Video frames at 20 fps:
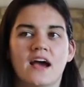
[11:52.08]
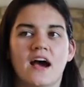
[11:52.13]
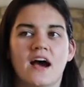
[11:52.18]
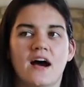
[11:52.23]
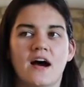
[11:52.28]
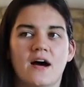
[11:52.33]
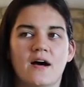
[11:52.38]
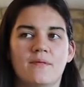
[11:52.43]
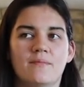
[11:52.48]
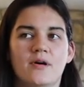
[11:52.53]

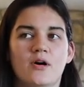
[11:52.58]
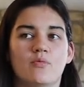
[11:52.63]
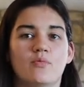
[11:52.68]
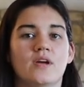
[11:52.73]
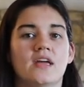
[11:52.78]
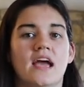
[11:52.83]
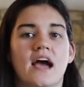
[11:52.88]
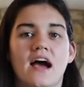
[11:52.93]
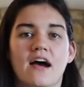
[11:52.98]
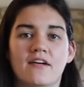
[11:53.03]
Um,
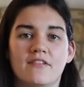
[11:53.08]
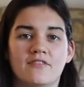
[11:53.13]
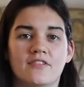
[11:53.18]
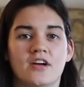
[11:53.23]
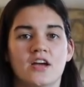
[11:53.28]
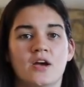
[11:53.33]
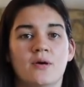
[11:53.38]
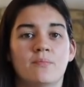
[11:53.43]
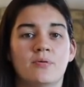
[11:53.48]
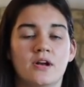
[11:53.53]
we
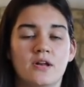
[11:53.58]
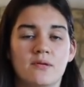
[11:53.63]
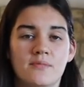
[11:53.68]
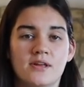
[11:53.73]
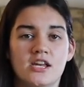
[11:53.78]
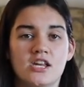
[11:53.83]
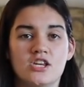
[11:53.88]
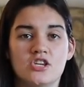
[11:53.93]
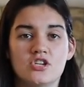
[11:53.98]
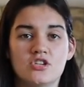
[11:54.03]
have put him
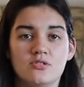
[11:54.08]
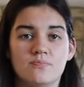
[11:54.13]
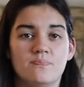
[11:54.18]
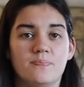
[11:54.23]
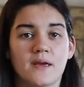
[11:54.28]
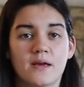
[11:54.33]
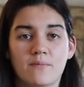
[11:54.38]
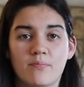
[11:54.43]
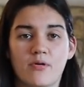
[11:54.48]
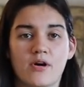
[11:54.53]
in a
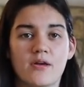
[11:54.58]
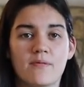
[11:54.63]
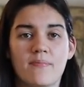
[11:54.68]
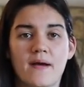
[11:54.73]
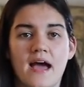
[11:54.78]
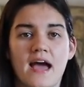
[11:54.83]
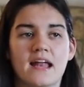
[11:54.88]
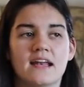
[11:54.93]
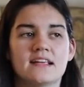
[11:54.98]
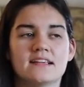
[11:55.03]
big boy
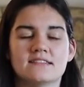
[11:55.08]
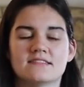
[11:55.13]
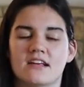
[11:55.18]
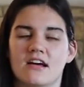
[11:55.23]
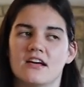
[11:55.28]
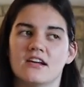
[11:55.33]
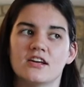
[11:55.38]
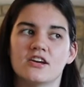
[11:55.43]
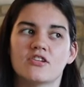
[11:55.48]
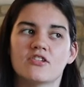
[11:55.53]
bed. He's
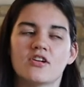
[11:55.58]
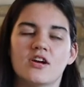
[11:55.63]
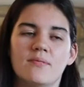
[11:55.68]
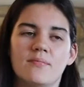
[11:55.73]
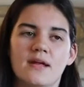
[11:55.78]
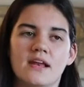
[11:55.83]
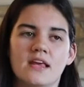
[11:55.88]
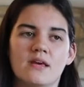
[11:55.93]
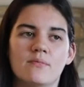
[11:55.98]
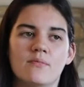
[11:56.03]
not in a crib
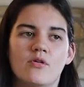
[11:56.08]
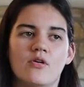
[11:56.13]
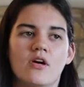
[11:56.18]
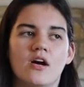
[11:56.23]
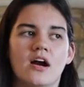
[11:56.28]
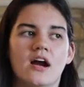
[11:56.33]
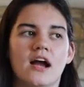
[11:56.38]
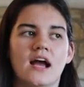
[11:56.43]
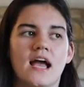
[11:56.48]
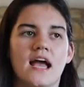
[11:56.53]

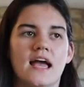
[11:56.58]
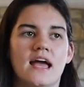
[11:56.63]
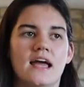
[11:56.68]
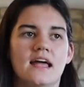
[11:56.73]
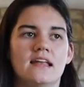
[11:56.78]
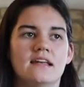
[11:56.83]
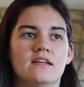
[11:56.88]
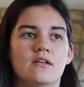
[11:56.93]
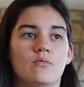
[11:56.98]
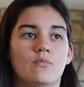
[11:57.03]
anymore
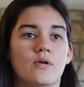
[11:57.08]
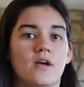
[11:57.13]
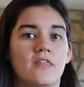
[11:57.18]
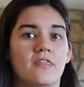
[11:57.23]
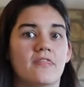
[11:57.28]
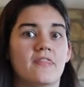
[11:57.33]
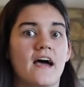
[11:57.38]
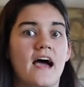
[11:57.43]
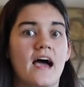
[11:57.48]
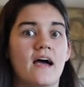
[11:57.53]
and
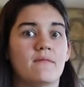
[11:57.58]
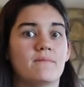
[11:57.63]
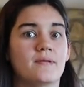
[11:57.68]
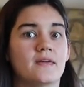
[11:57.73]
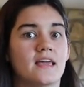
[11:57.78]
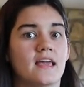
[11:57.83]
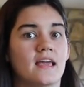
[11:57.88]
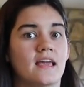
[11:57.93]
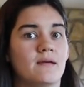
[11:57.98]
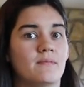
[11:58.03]
with that
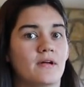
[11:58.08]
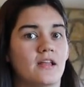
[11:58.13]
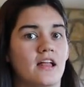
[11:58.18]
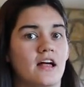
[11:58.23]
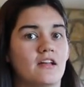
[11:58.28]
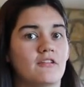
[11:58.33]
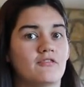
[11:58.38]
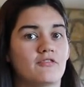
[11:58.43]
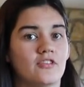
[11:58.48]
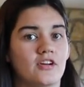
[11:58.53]
became a
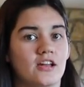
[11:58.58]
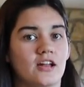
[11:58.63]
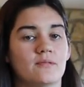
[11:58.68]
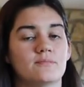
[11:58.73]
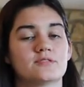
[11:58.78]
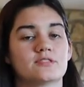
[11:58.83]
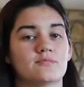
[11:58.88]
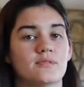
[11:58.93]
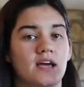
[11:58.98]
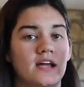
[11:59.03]
lot of freedom
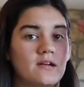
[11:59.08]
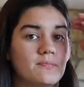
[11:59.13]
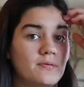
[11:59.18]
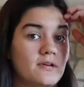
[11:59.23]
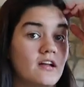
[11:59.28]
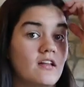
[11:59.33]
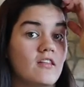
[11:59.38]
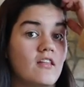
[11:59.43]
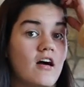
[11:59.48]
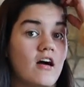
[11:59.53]
so we had to
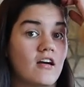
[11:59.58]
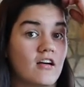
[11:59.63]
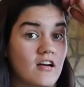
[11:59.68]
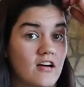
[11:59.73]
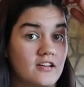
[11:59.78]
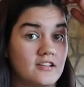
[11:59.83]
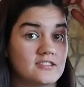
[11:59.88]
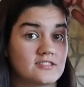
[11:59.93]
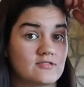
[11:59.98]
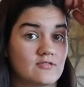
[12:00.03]
put a lock
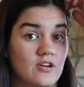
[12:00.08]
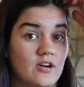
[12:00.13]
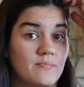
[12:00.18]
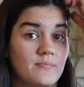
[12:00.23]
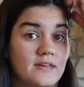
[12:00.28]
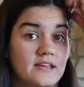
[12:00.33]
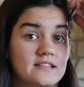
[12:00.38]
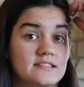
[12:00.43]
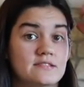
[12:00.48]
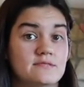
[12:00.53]
on his door
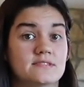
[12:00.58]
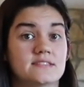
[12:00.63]
because he